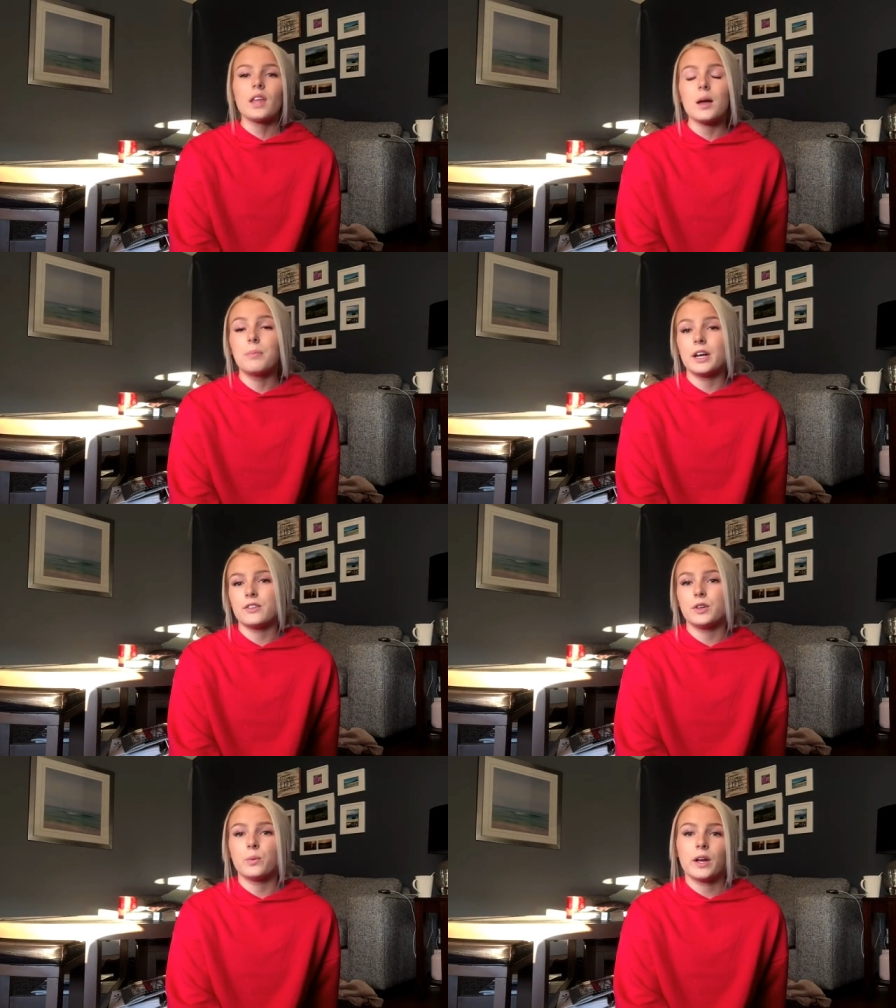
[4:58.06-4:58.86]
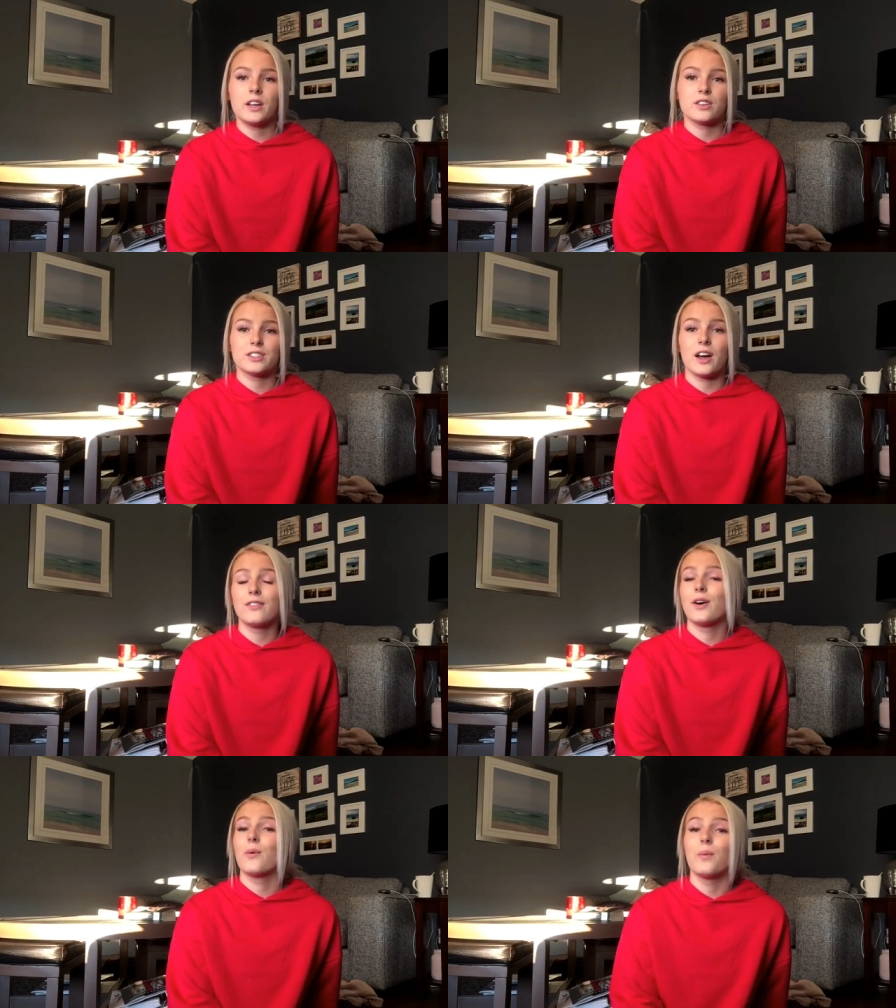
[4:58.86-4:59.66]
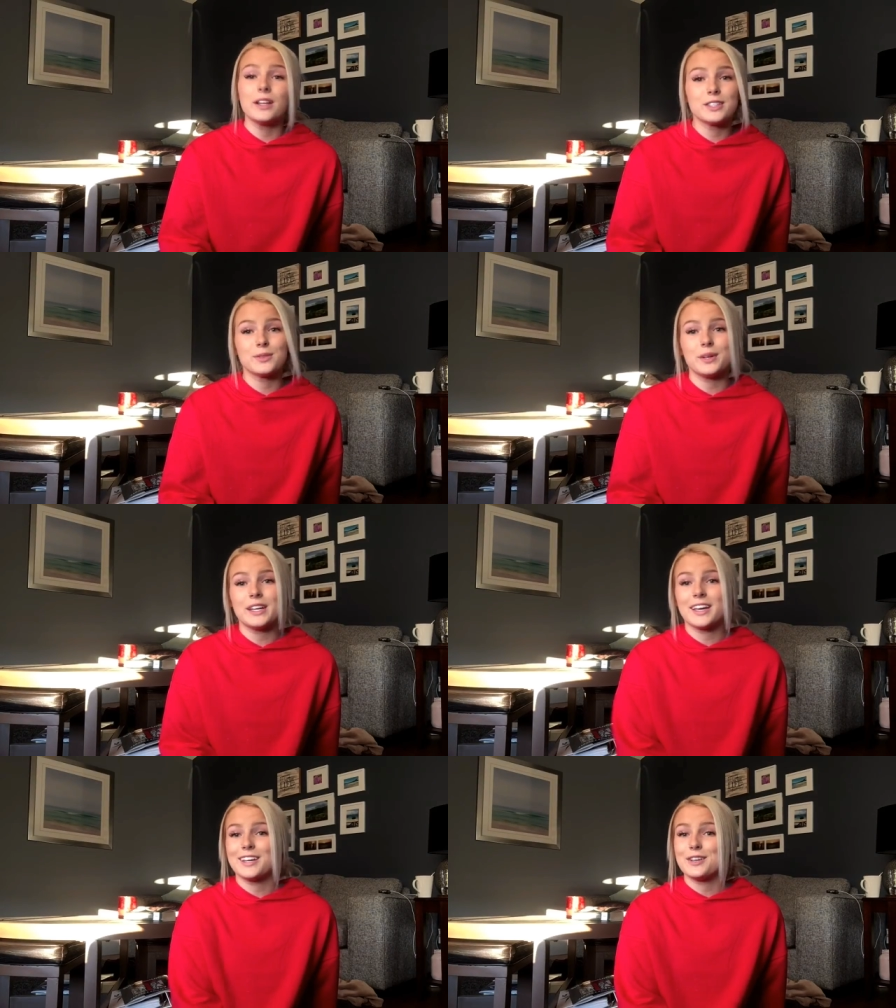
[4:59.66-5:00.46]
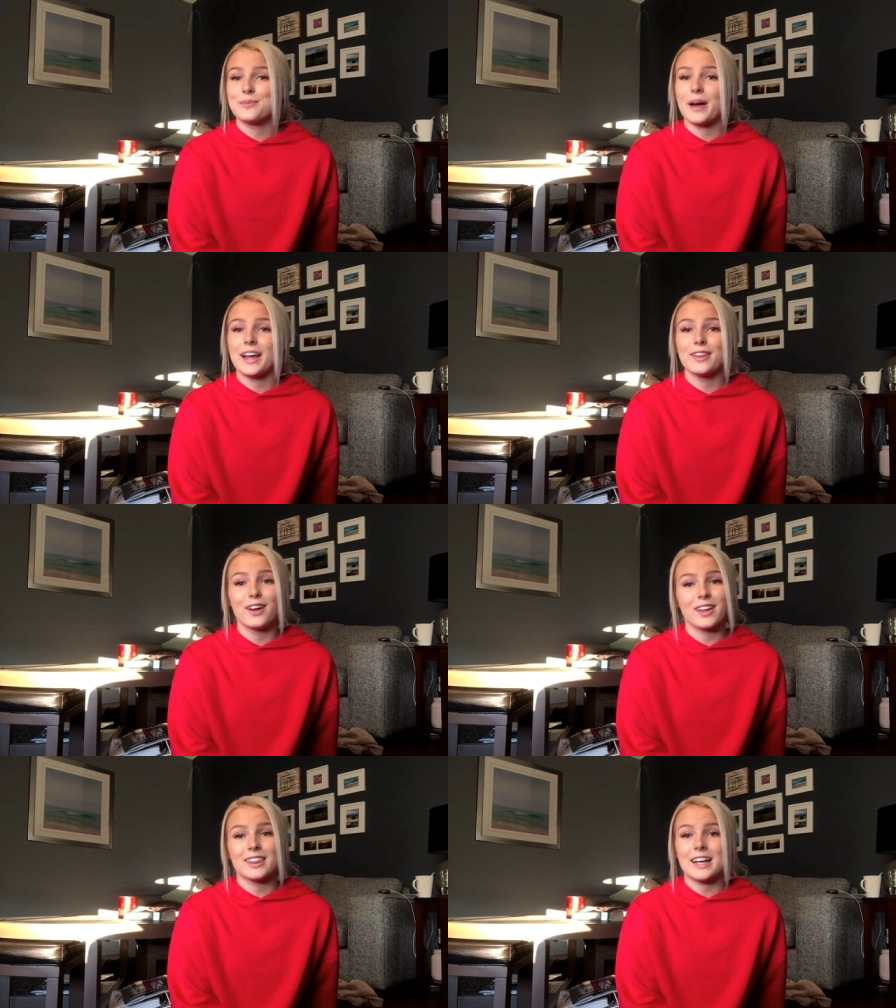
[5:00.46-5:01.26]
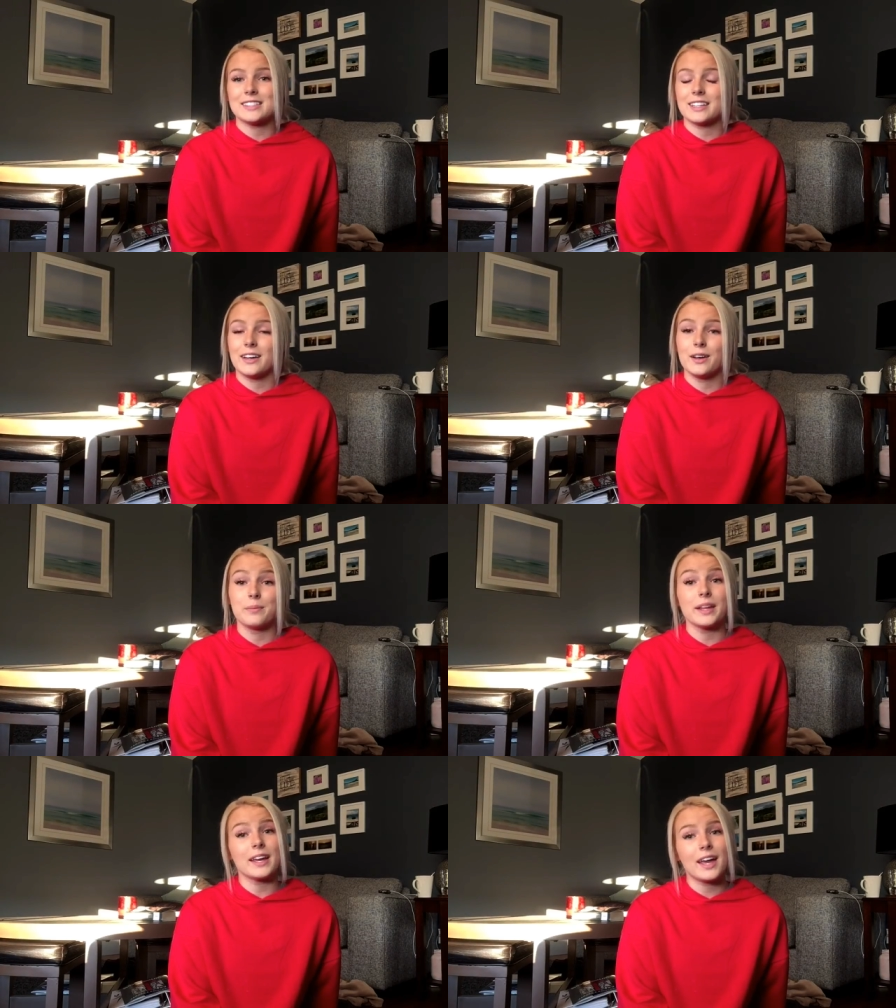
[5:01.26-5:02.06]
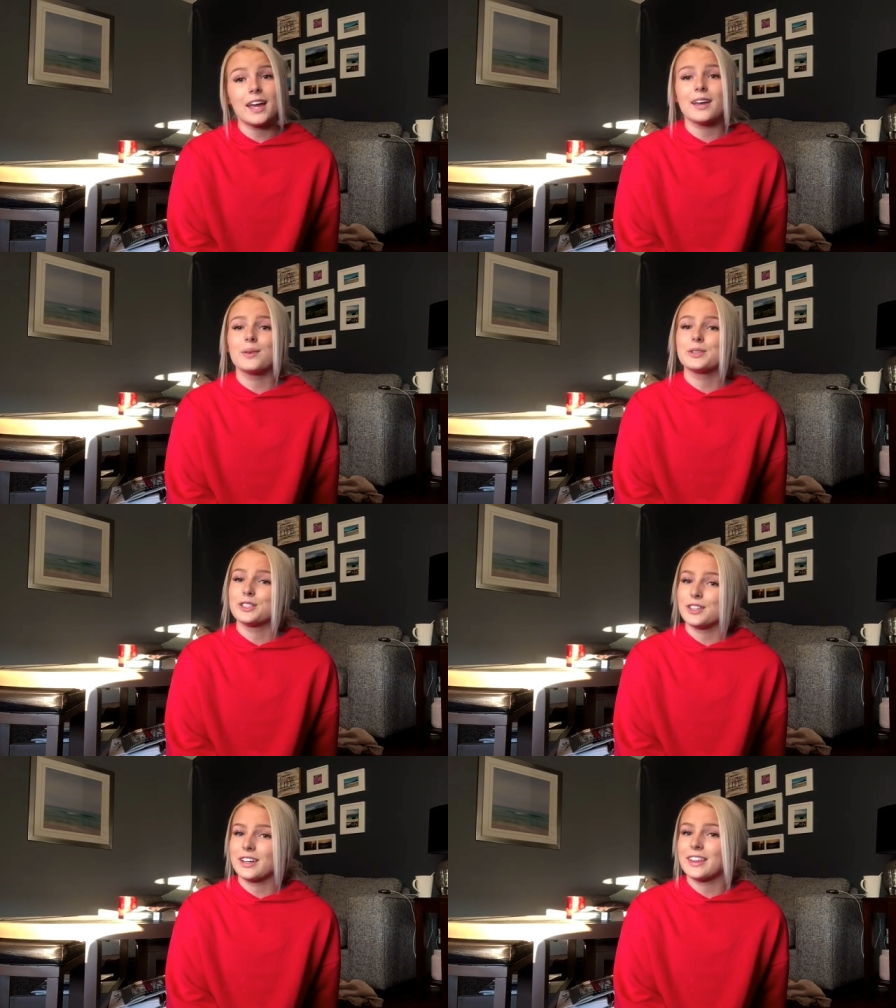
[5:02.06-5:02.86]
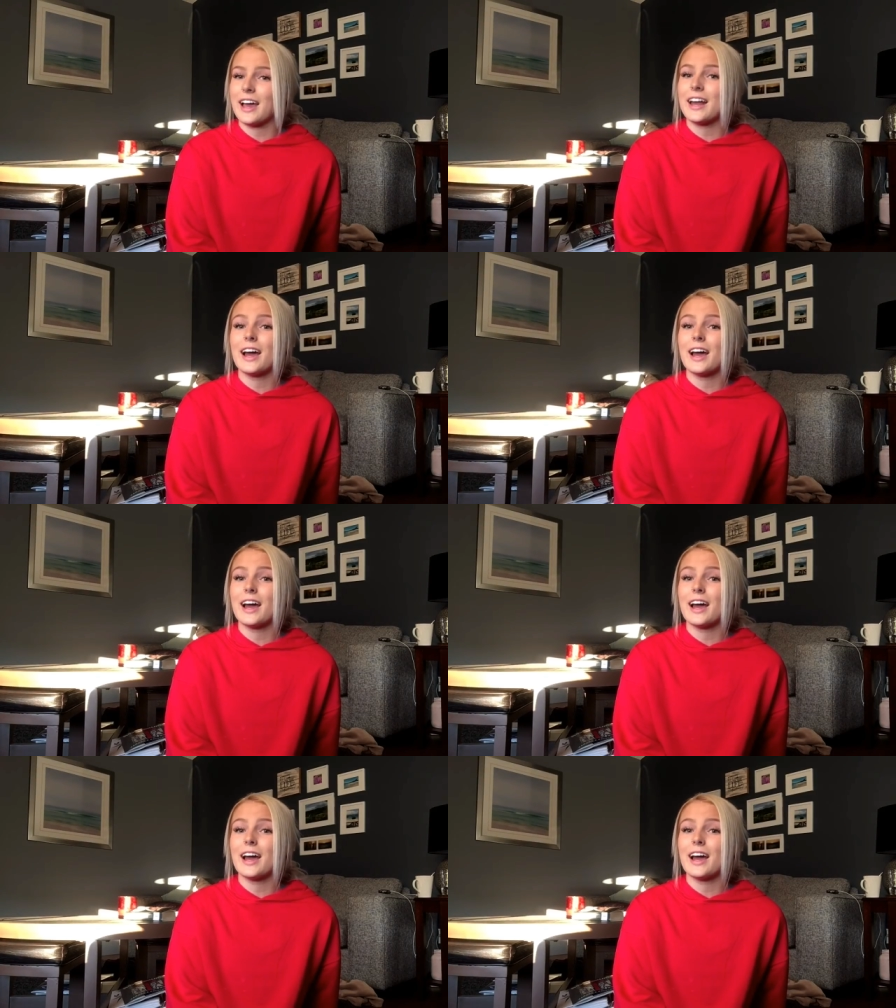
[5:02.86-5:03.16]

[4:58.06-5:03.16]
But if you weigh yourself once a week, you might look at that scale and be like, hey, would you look at that?